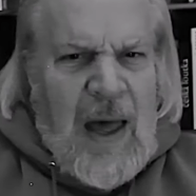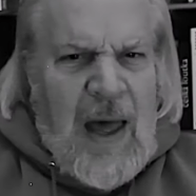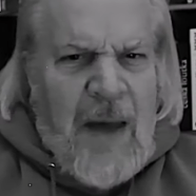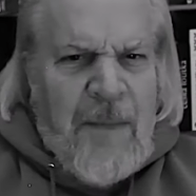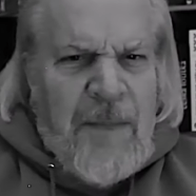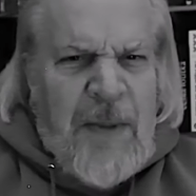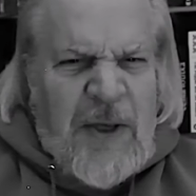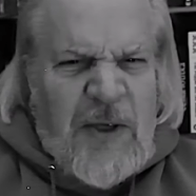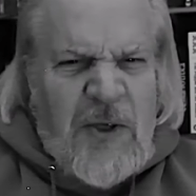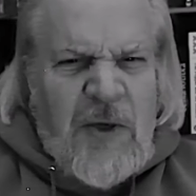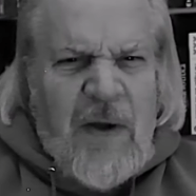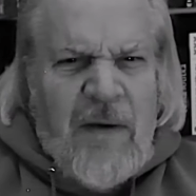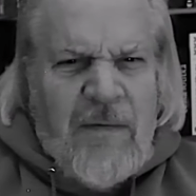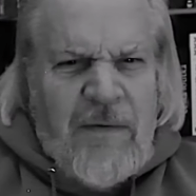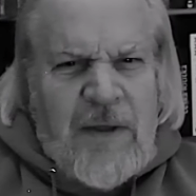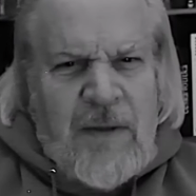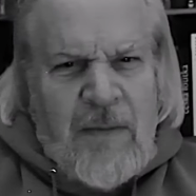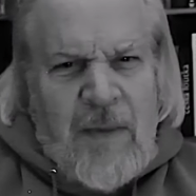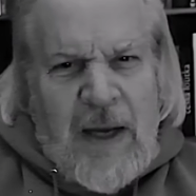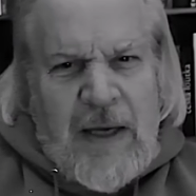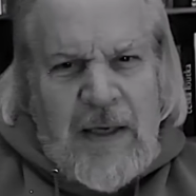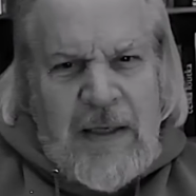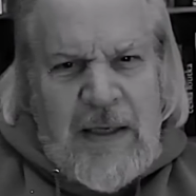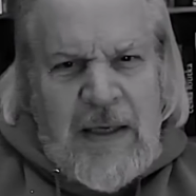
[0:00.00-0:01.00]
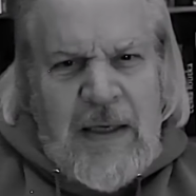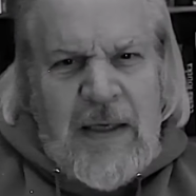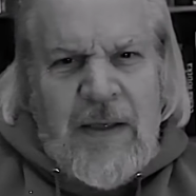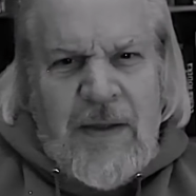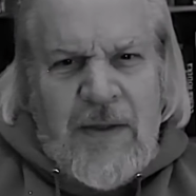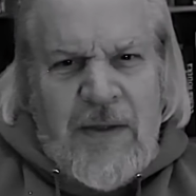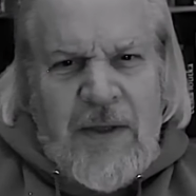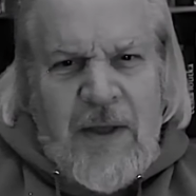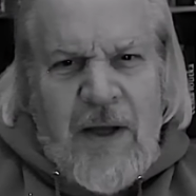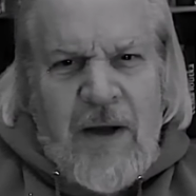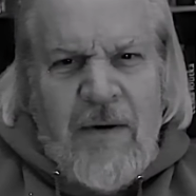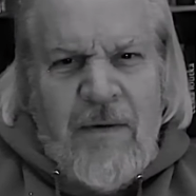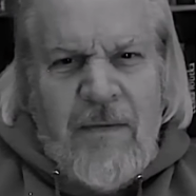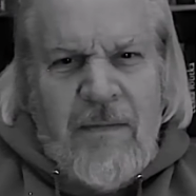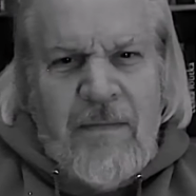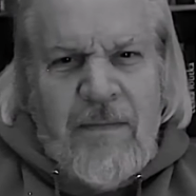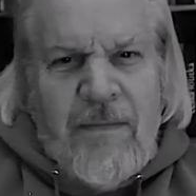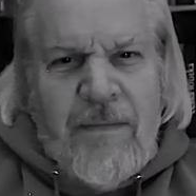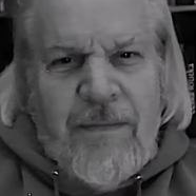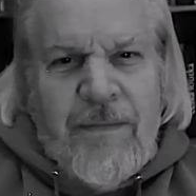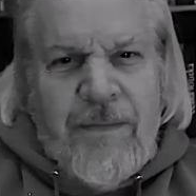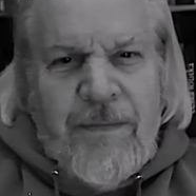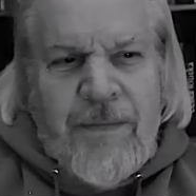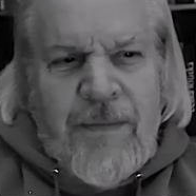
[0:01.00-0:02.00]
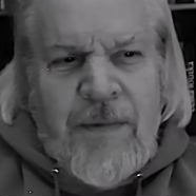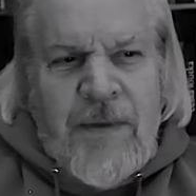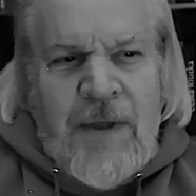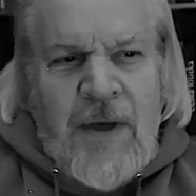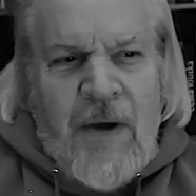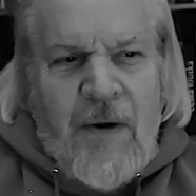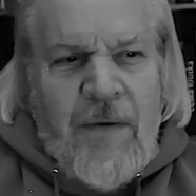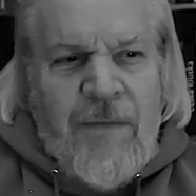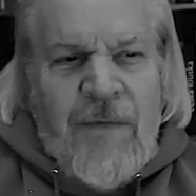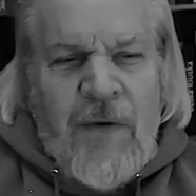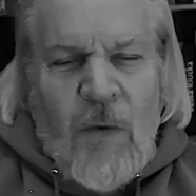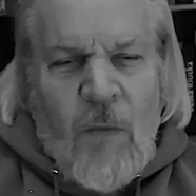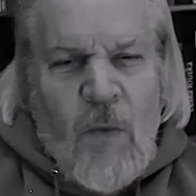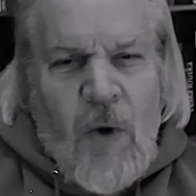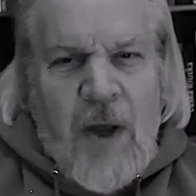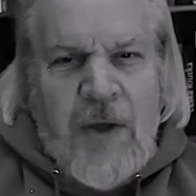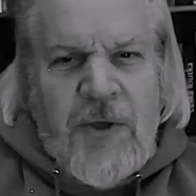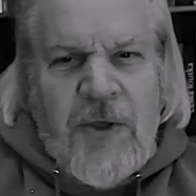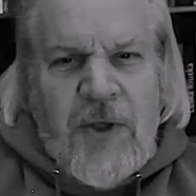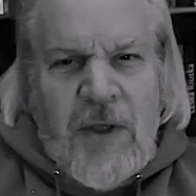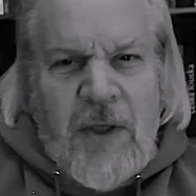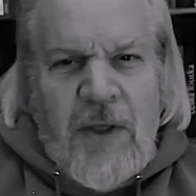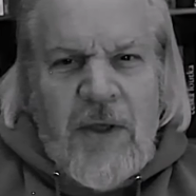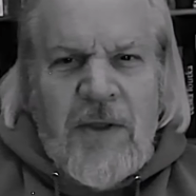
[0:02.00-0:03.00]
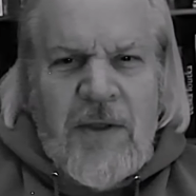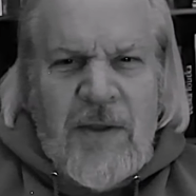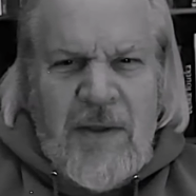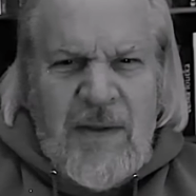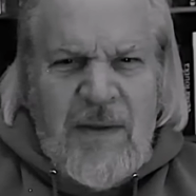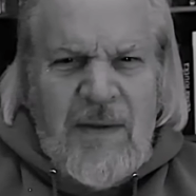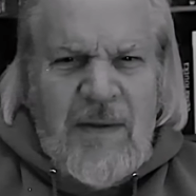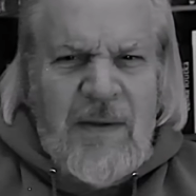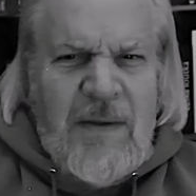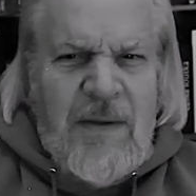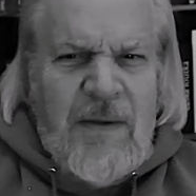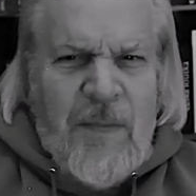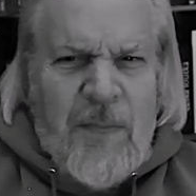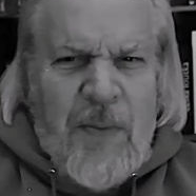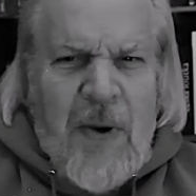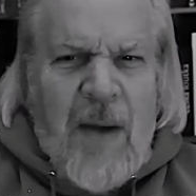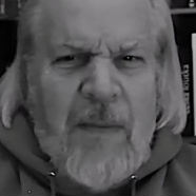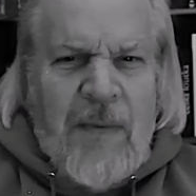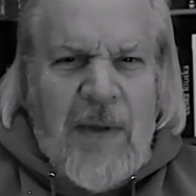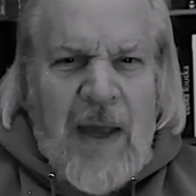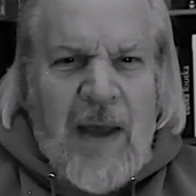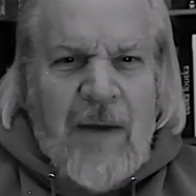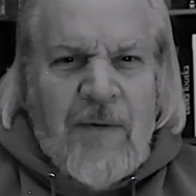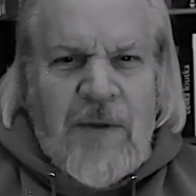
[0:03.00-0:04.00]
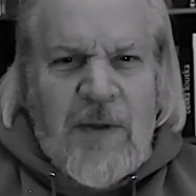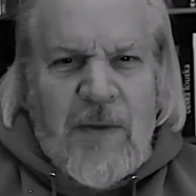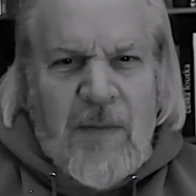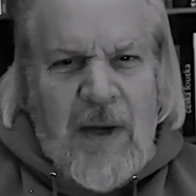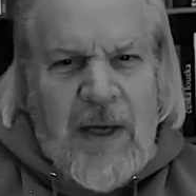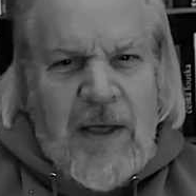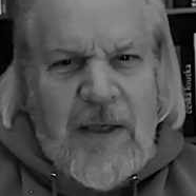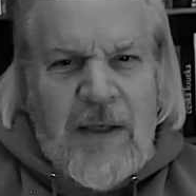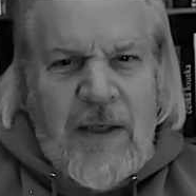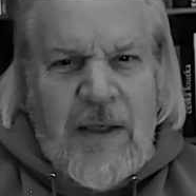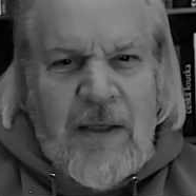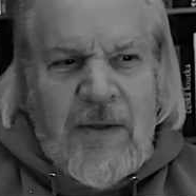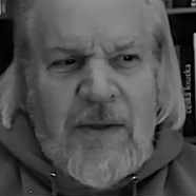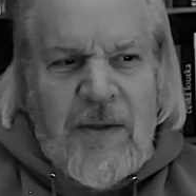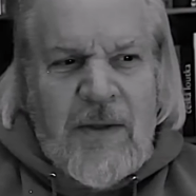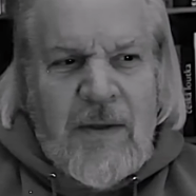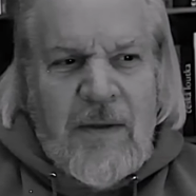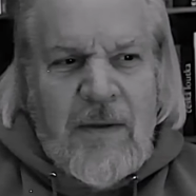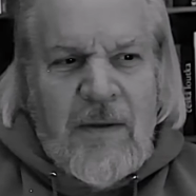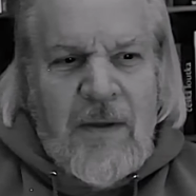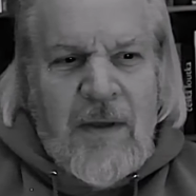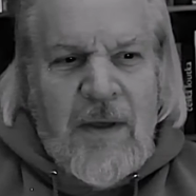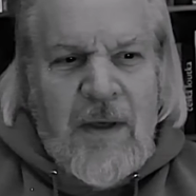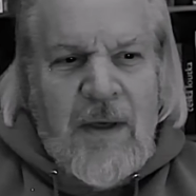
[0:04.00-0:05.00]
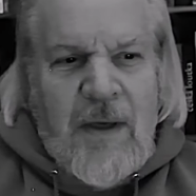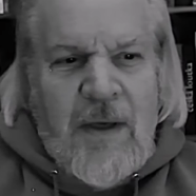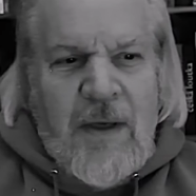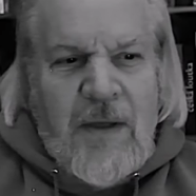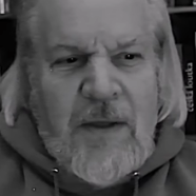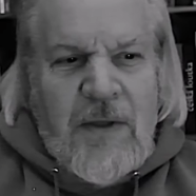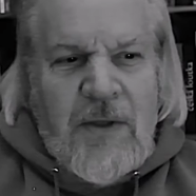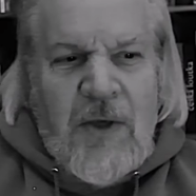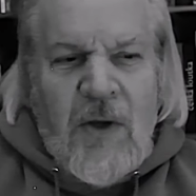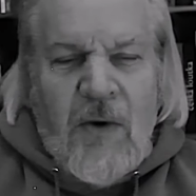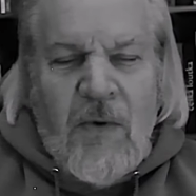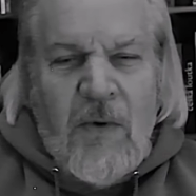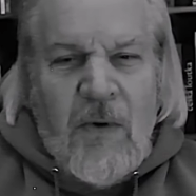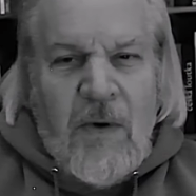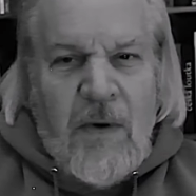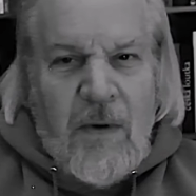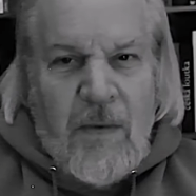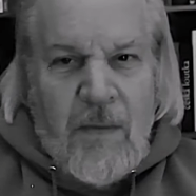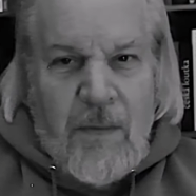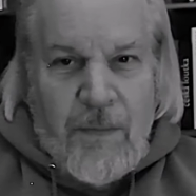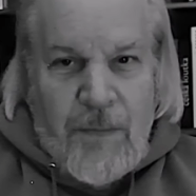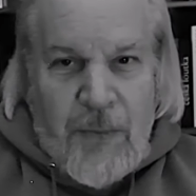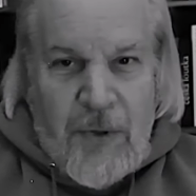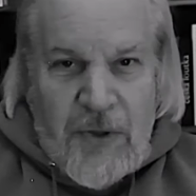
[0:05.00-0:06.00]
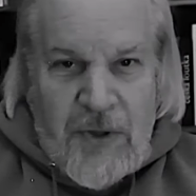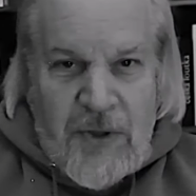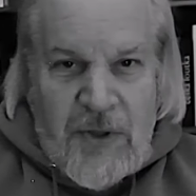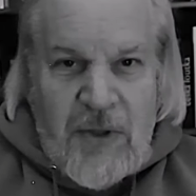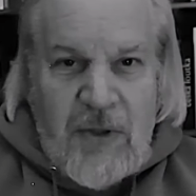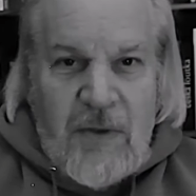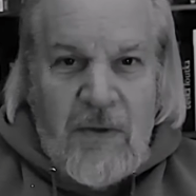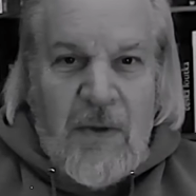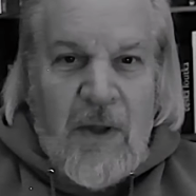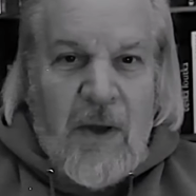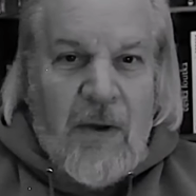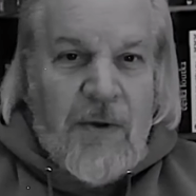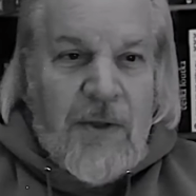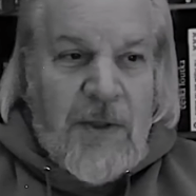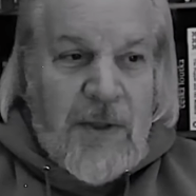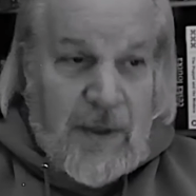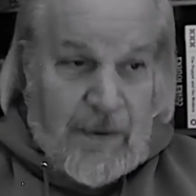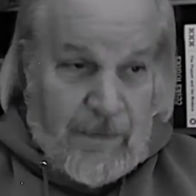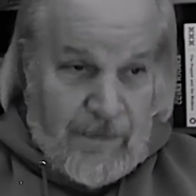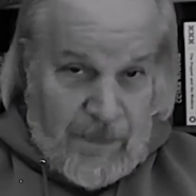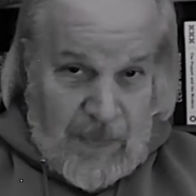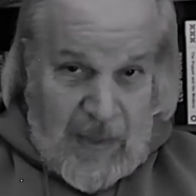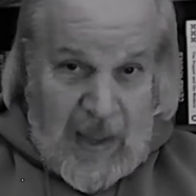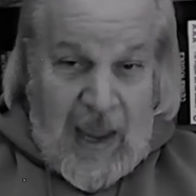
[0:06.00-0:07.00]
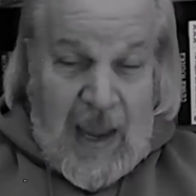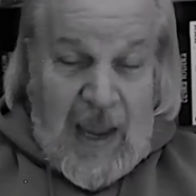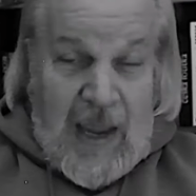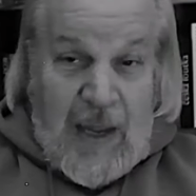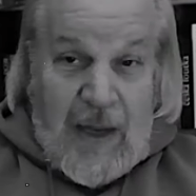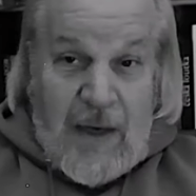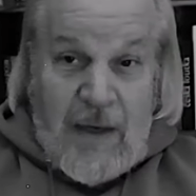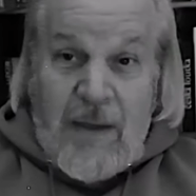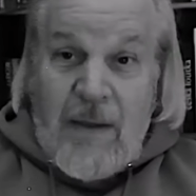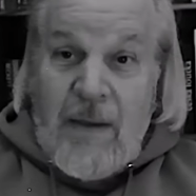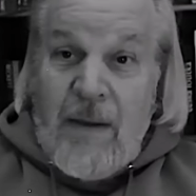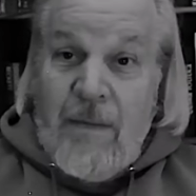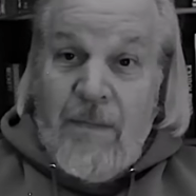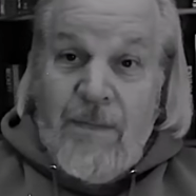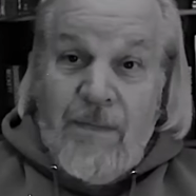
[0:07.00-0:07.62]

I bet you have some ideas, though. So if you're watching this, you probably have some ideas. So pursue those. And